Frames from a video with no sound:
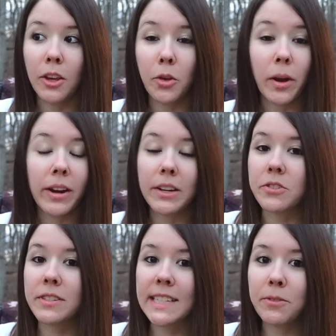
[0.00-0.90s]
you are
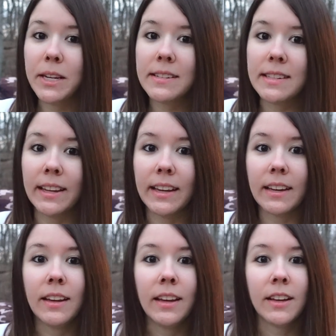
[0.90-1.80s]
interested in
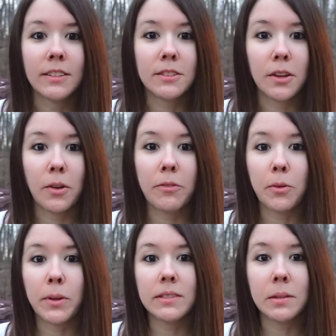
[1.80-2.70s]
reselling. So if
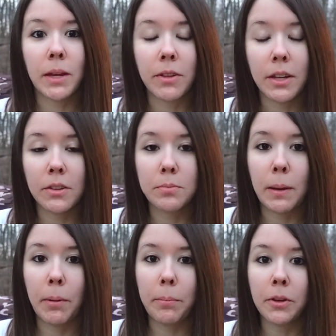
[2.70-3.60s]
you want to see my videos
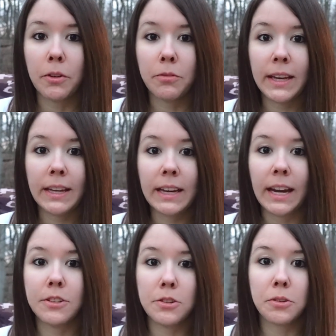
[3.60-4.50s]
pop up in your feed,
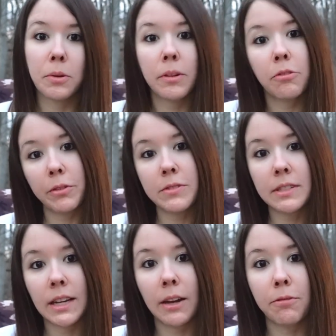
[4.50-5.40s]
I do thrift
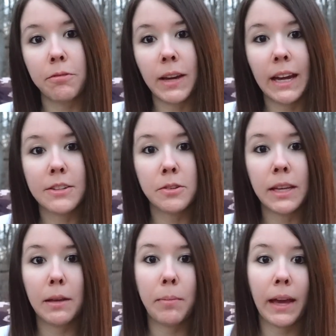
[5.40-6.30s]
stuff, I do
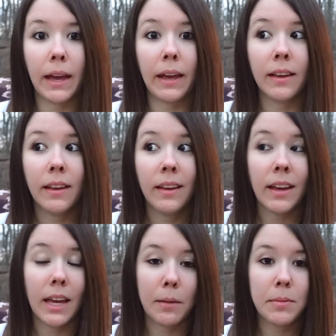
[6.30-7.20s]
eBay,
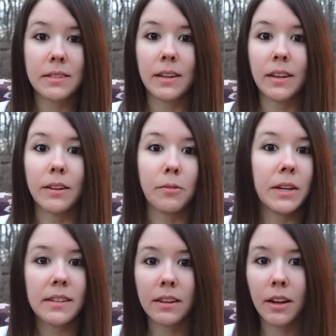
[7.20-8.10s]
Amazon,
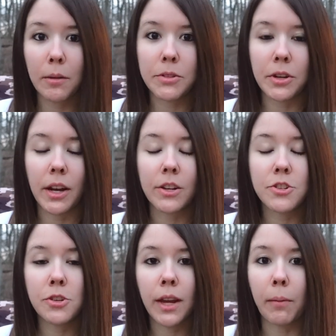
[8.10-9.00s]
retail
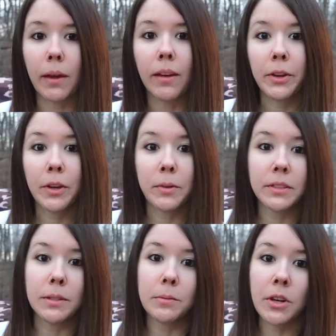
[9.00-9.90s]
arbitrage, you name it. You're going to want
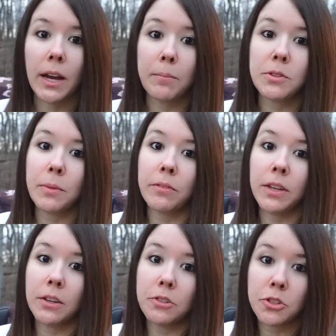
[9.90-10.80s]
to subscribe so my
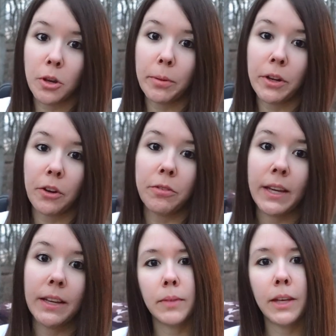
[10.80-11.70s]
videos show up in your
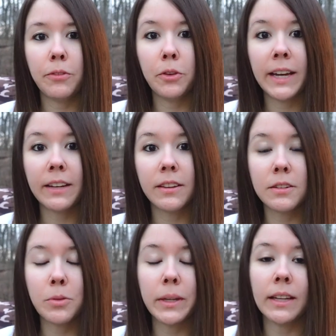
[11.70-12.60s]
feed. If you like
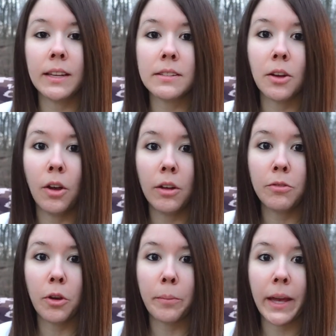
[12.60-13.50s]
this quick and easy haul
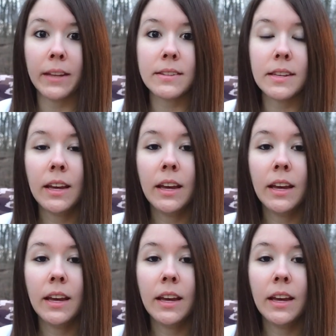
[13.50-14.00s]
format,